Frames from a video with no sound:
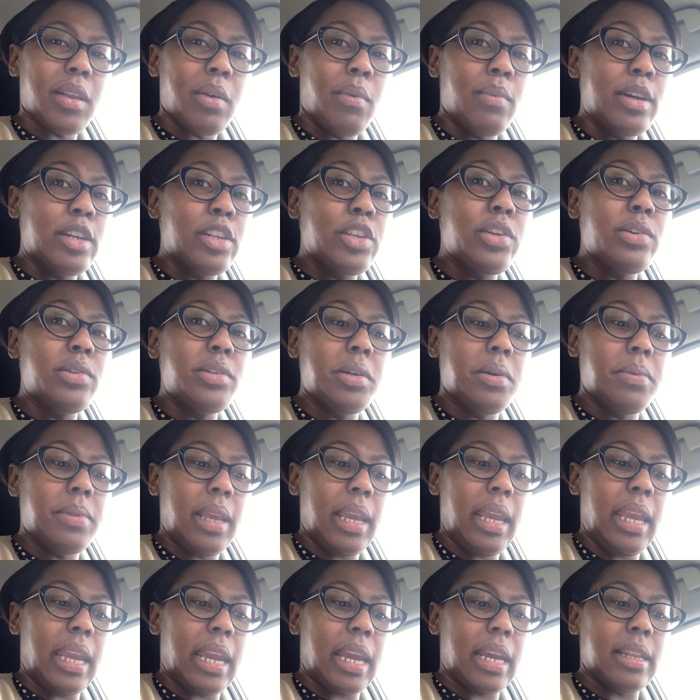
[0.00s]
What do you do
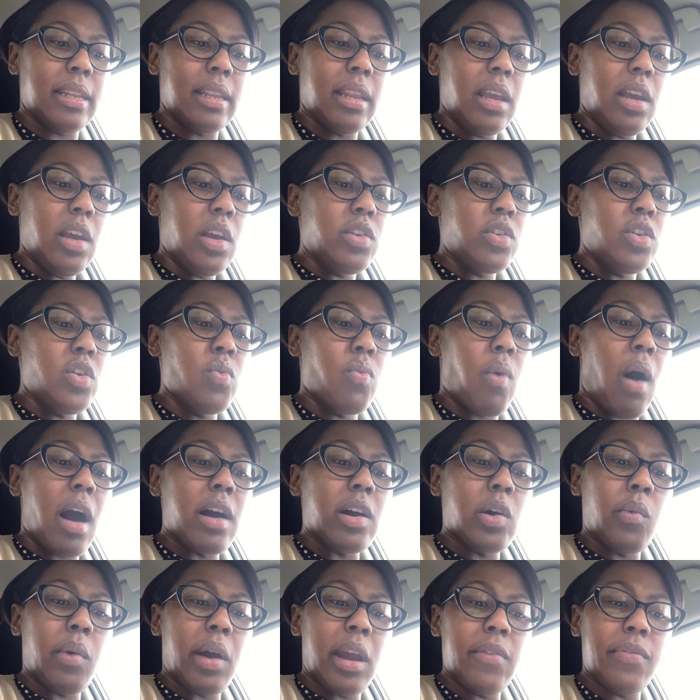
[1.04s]
then? you
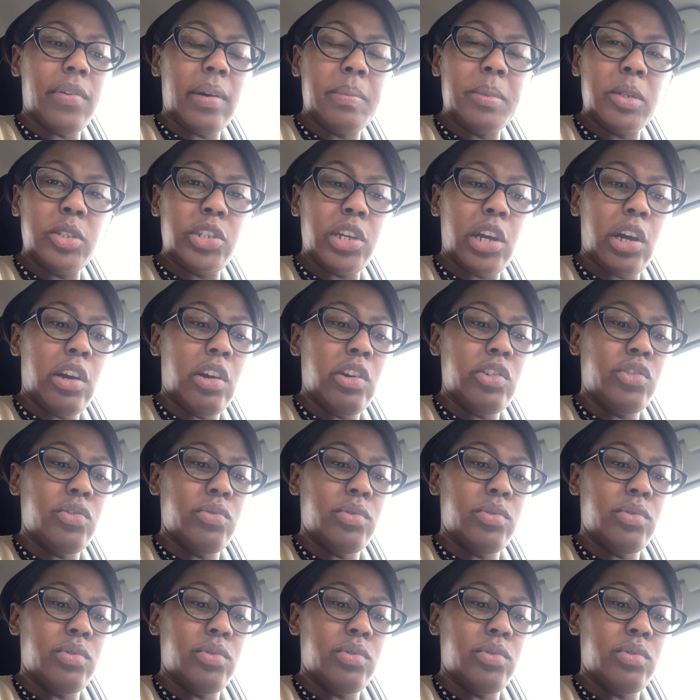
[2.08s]
walk away from the church,